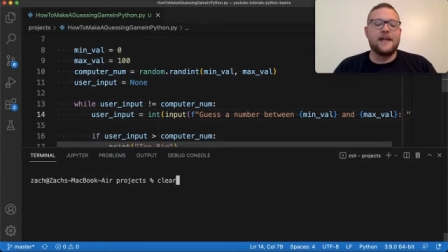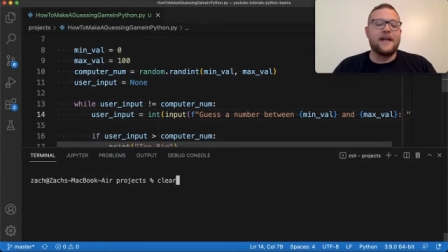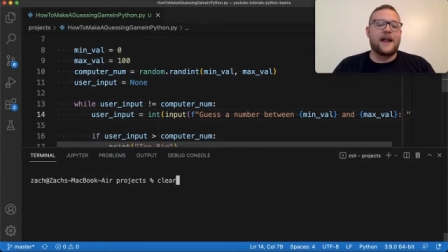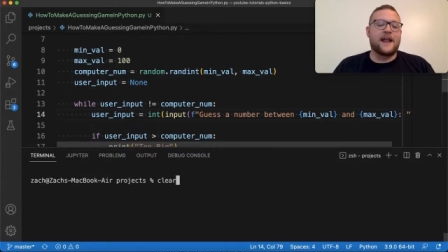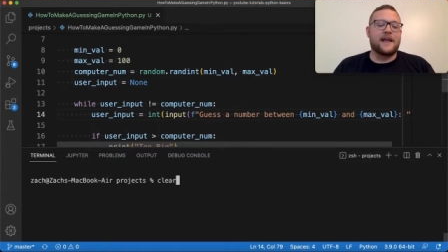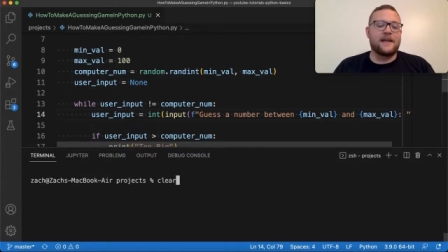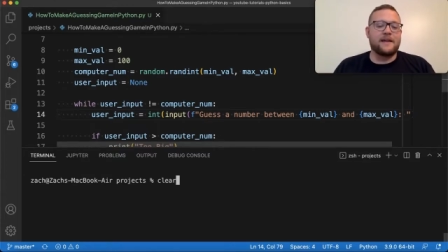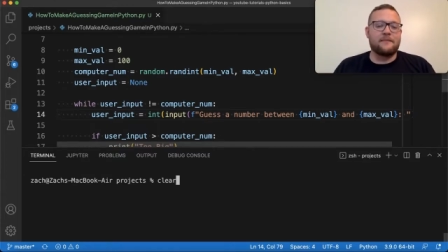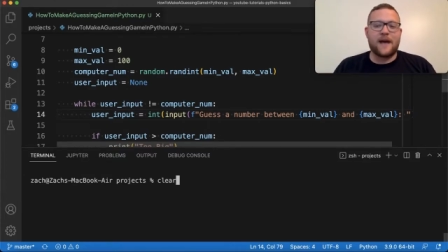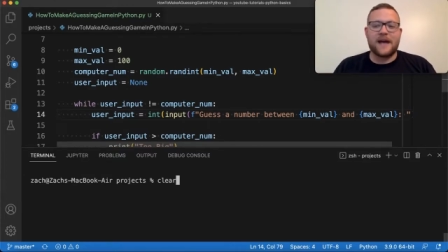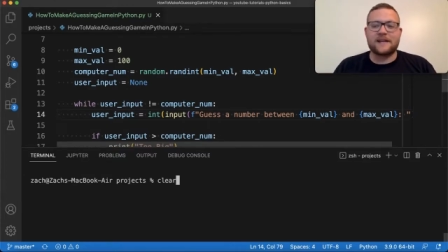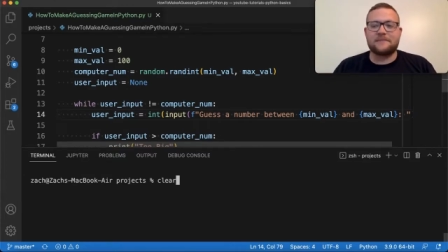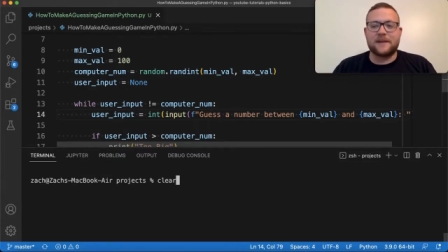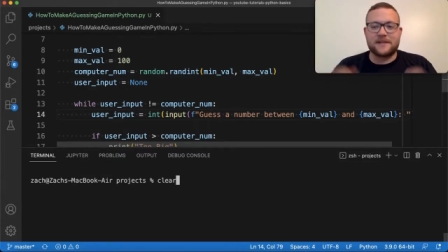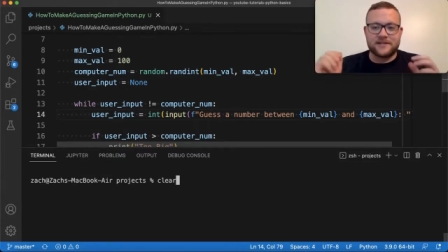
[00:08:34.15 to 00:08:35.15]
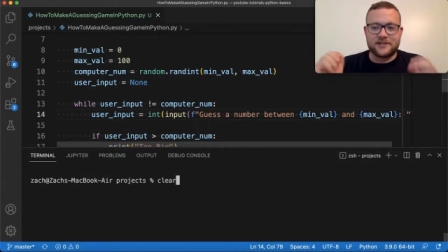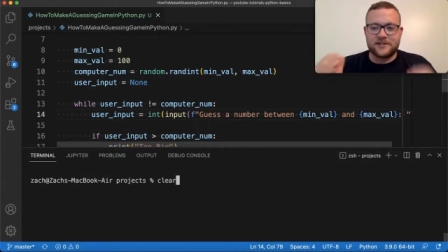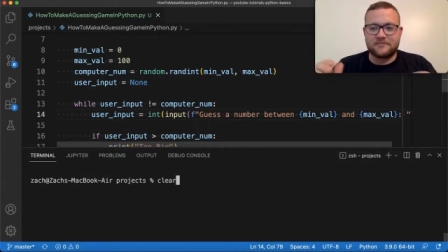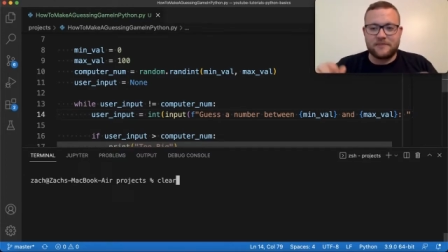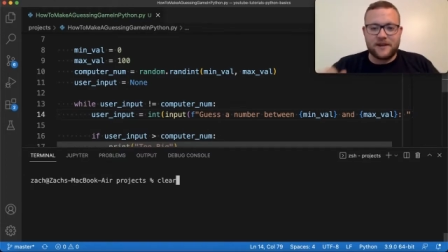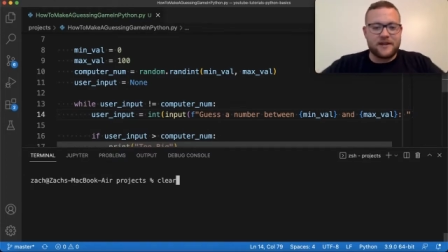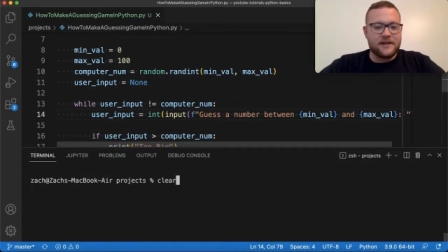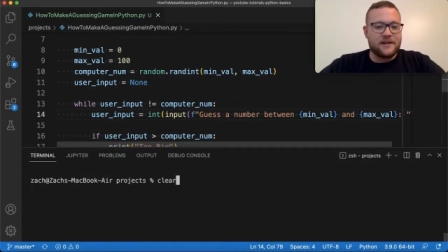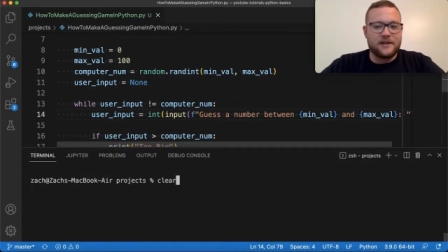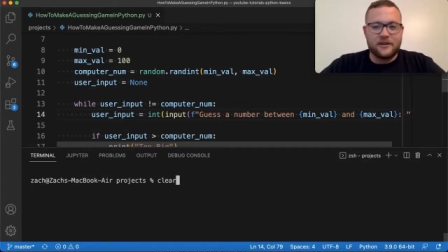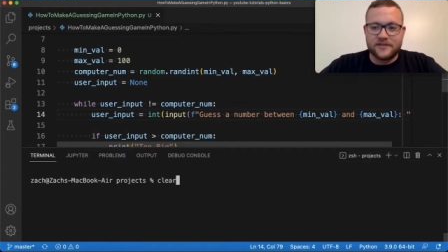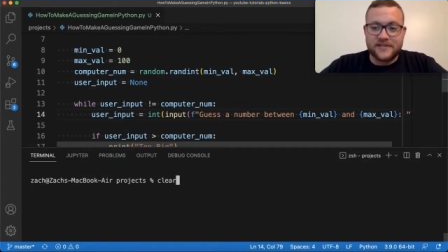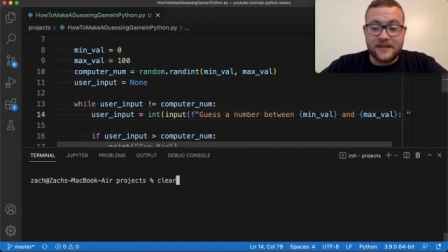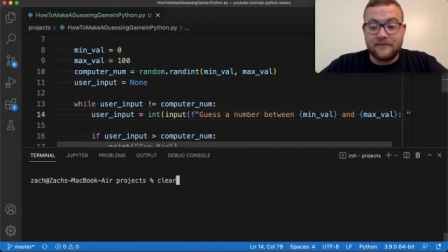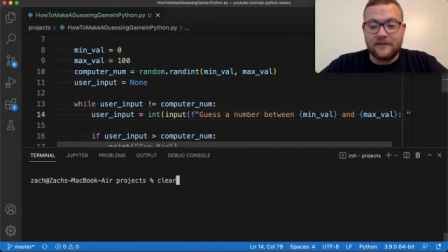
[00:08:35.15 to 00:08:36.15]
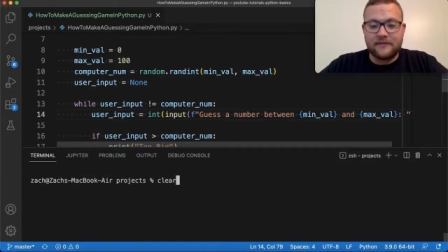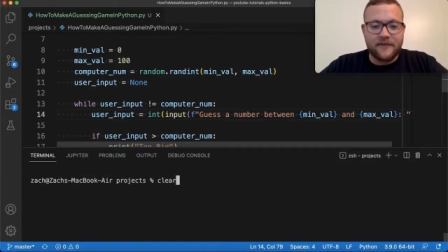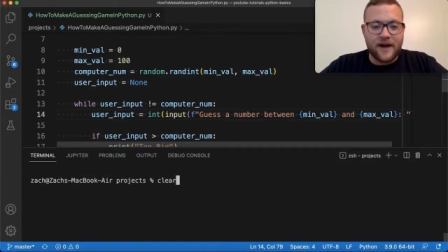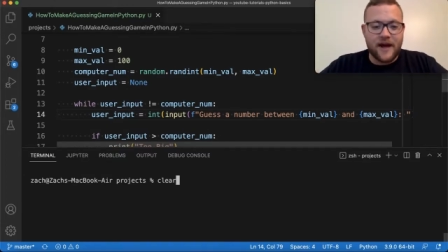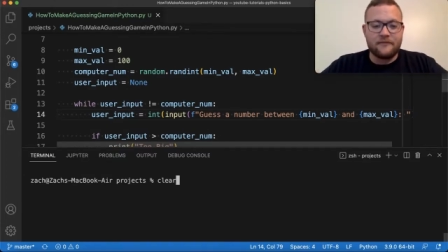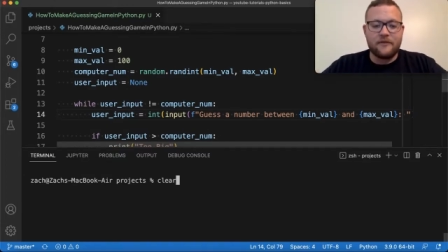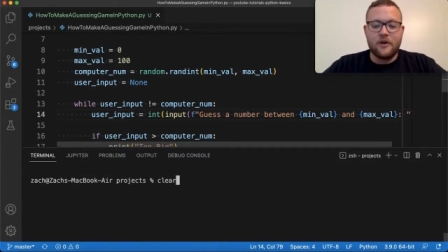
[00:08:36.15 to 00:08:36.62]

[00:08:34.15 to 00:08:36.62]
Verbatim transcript: And I hit backspace and just made it, you know, 75.